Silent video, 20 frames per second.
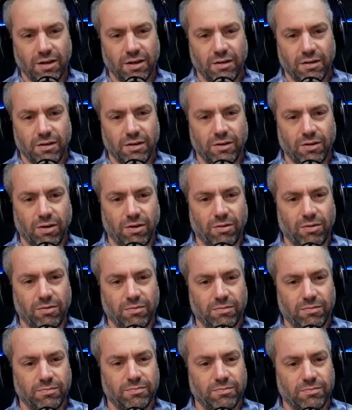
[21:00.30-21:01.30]
You know,
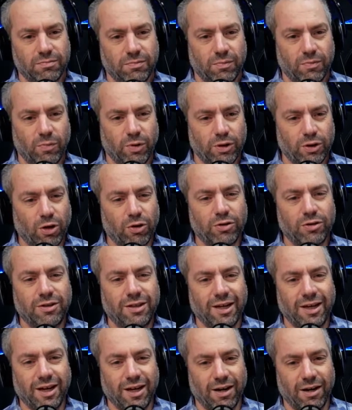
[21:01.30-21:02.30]
we don't
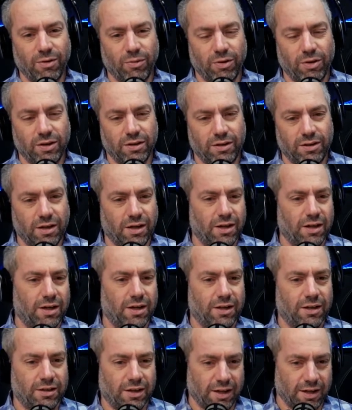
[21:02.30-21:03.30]
deal with
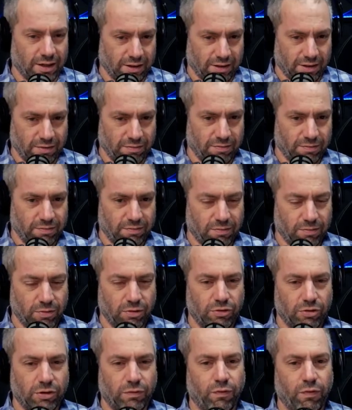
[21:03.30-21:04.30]
the negative. We
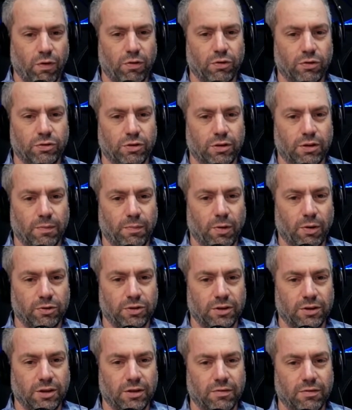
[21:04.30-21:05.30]
just focus on the
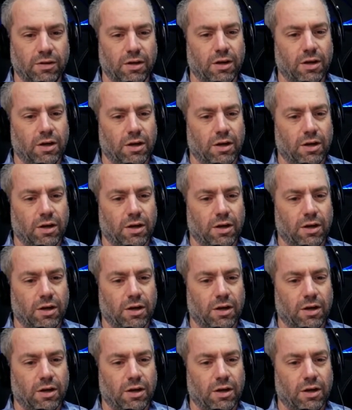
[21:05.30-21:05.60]
positive.